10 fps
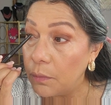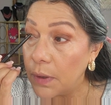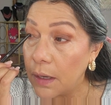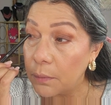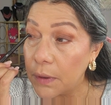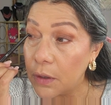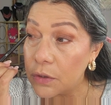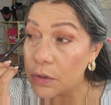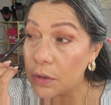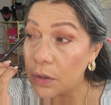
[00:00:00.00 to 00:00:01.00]
of black,
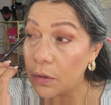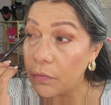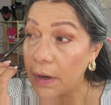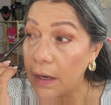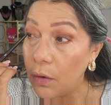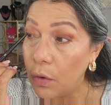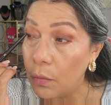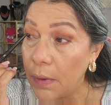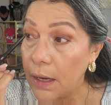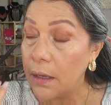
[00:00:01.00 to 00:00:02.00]
because right on